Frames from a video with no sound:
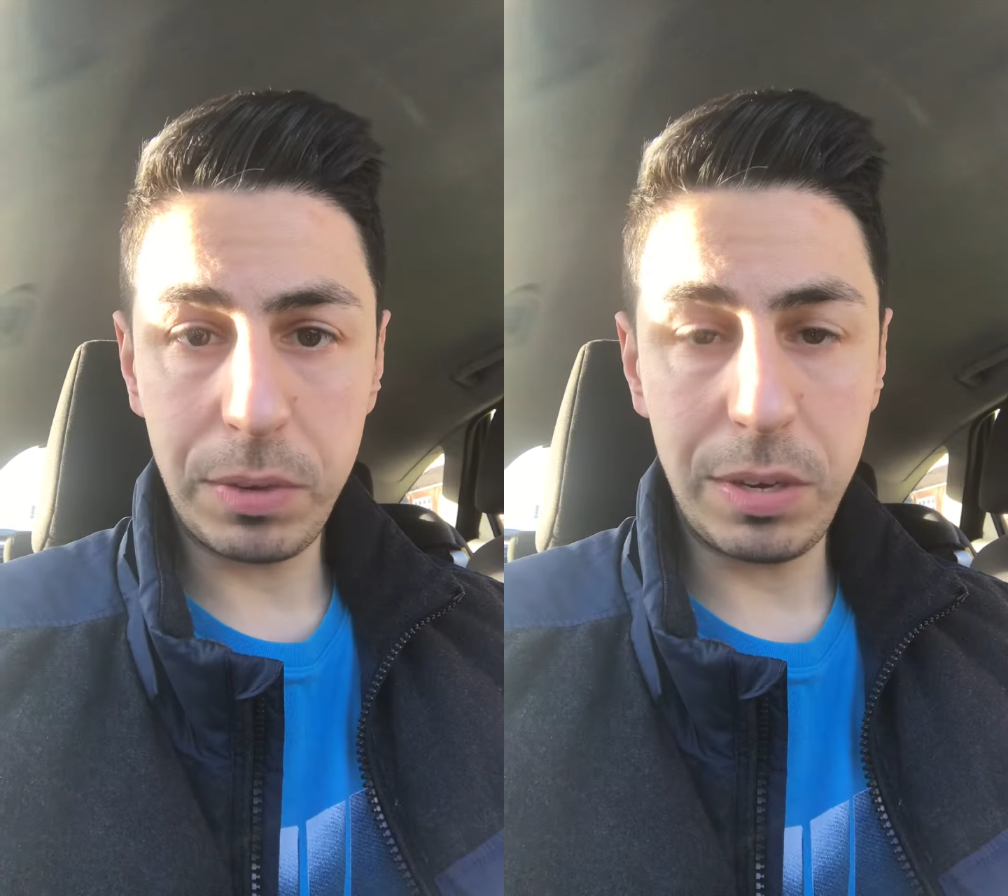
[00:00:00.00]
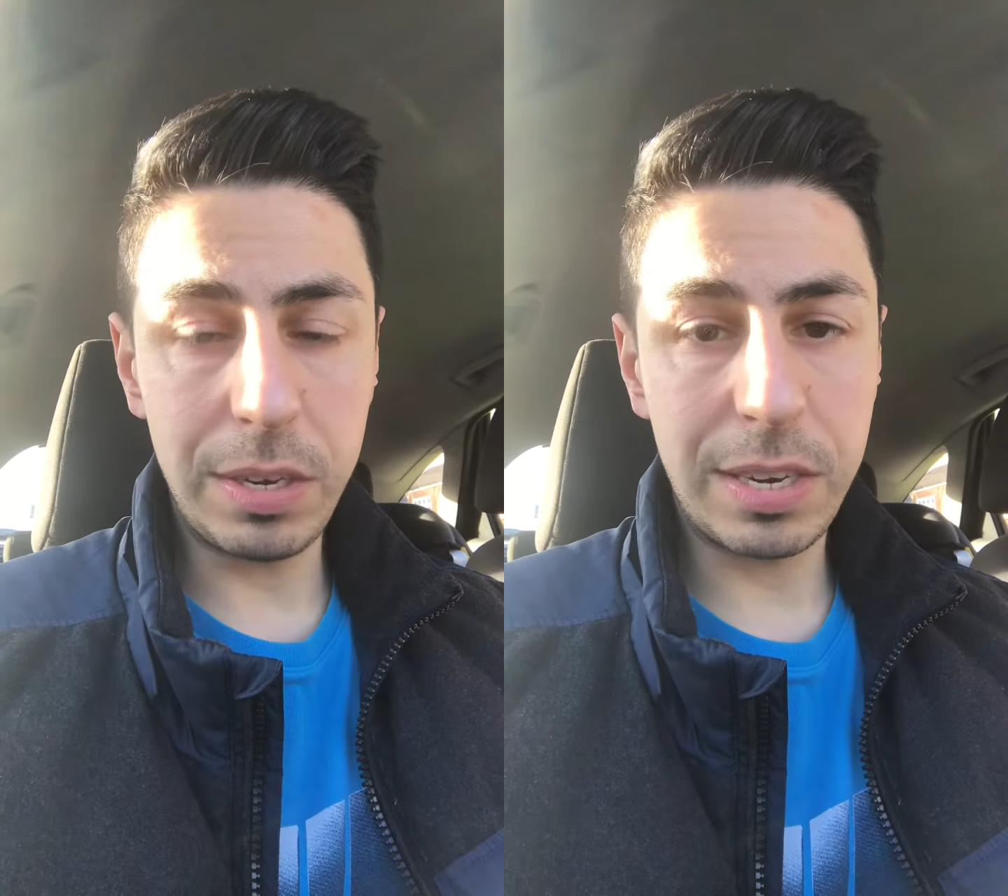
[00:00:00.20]

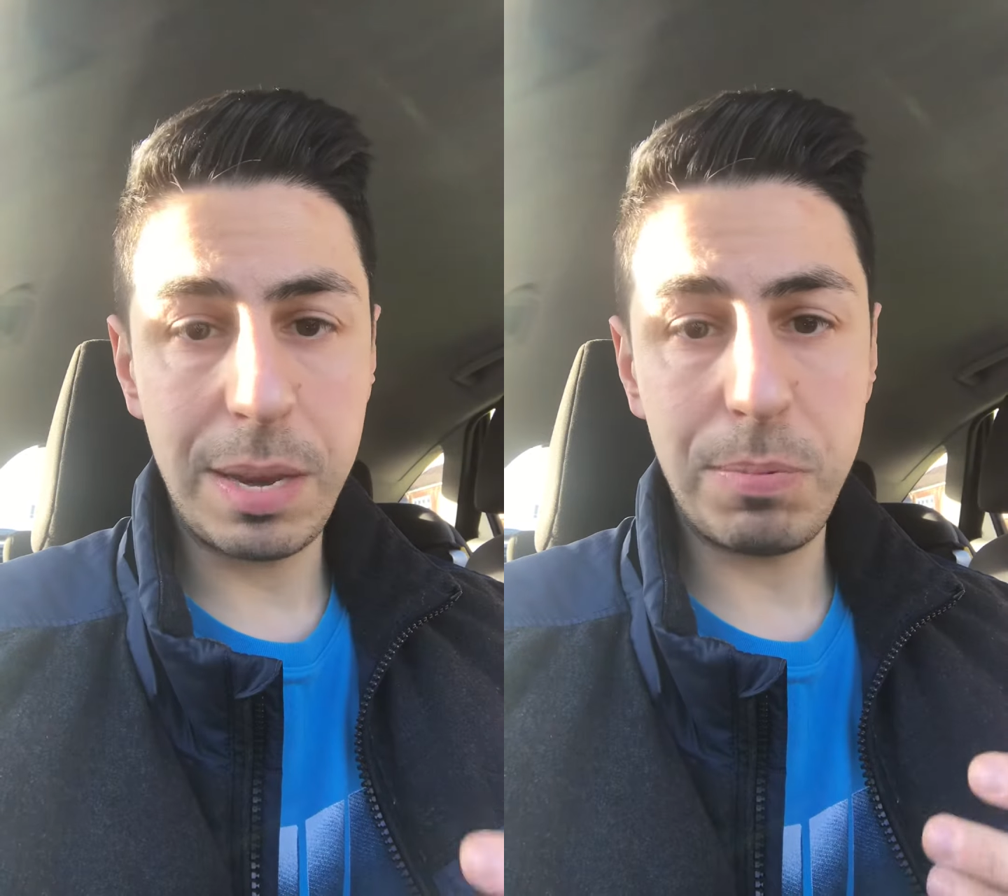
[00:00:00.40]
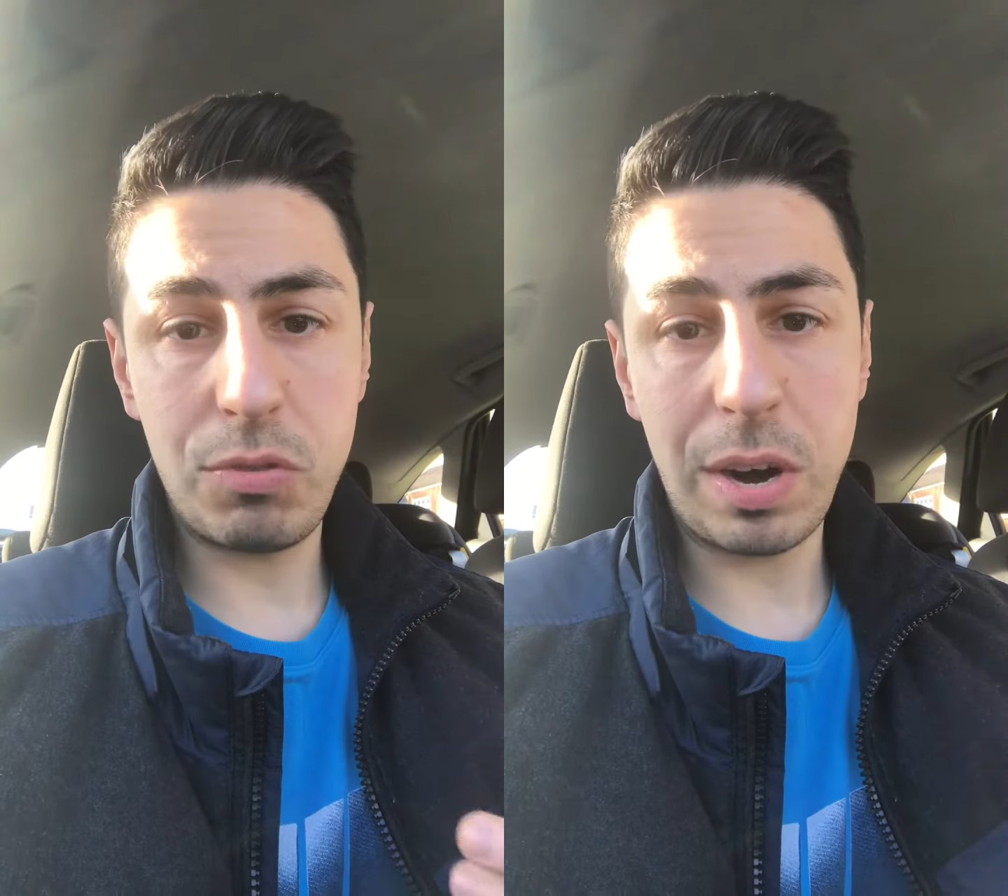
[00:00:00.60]
you need to
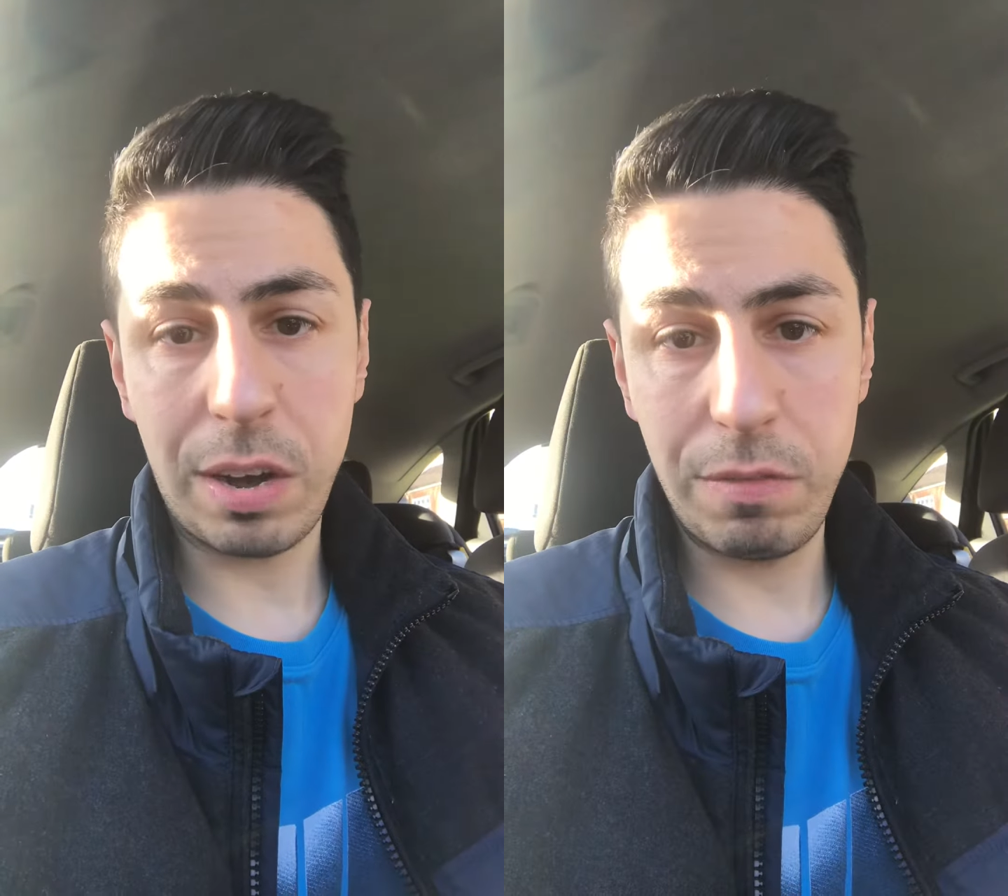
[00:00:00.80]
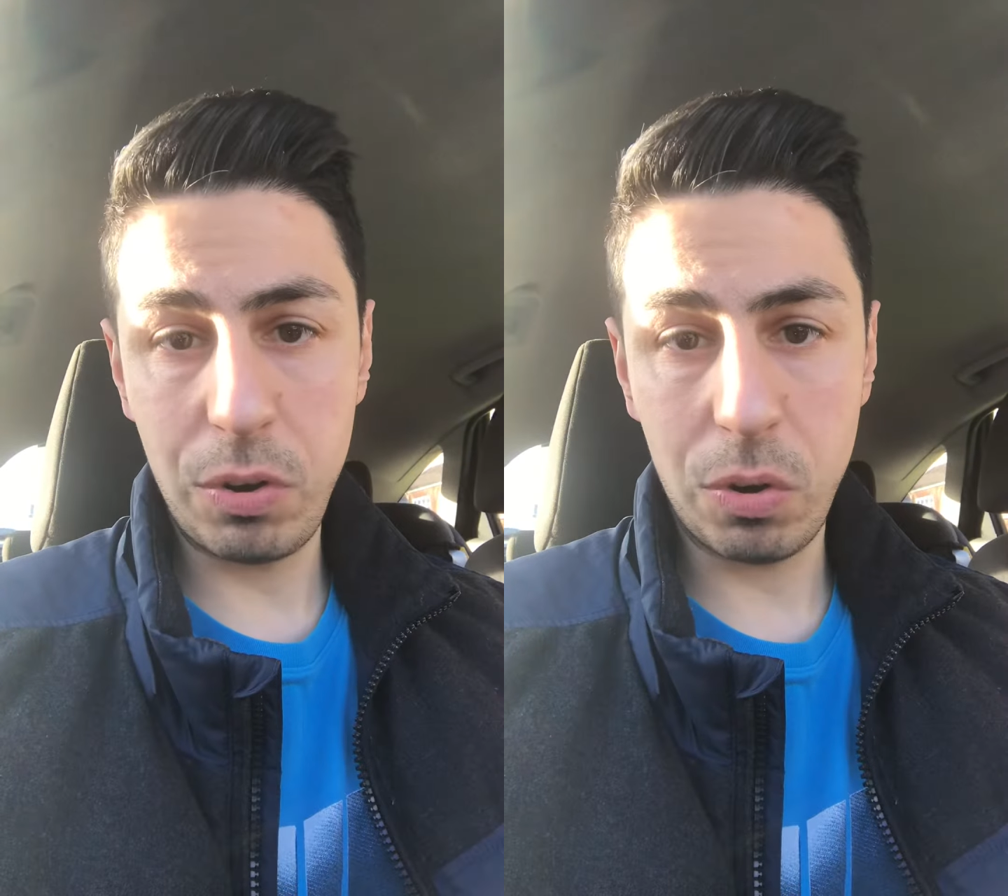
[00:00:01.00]
keep track of